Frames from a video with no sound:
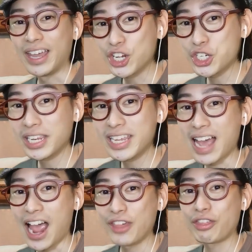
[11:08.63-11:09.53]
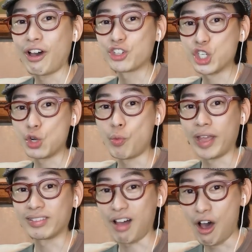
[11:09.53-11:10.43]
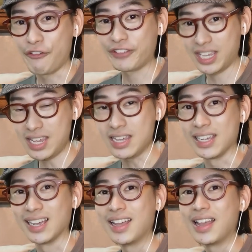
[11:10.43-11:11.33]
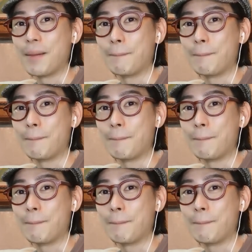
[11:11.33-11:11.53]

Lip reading: Initially, I thought she went off key,